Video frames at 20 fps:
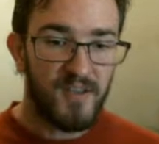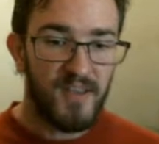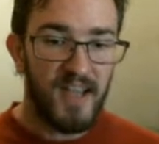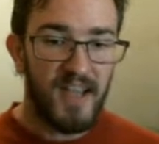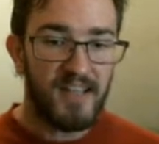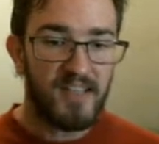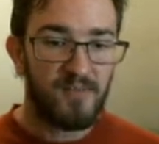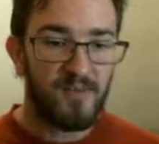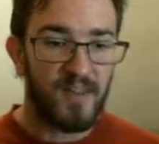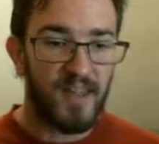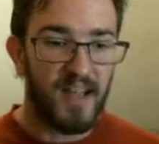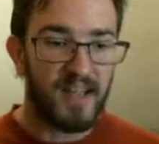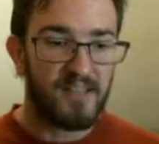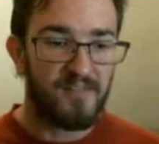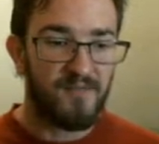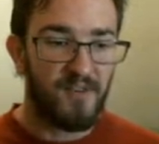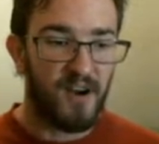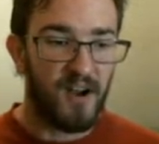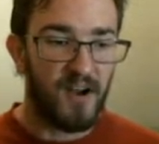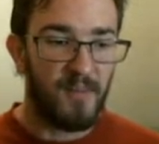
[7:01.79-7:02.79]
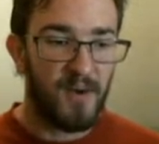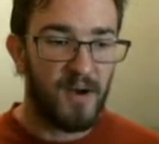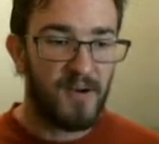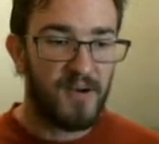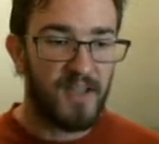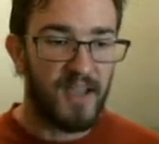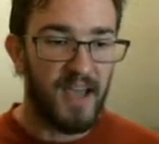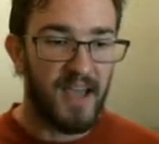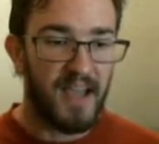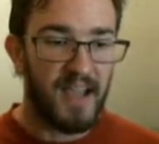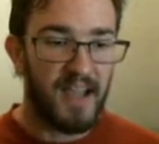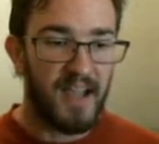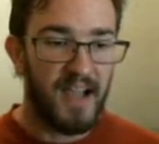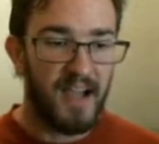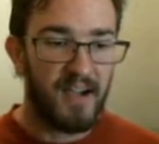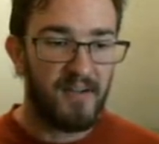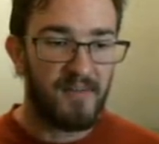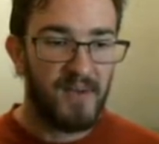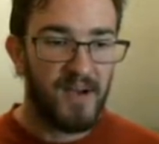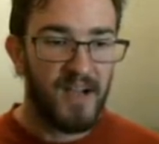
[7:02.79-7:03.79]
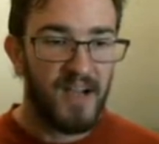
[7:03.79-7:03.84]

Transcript: so that's where that's from. Okay, I,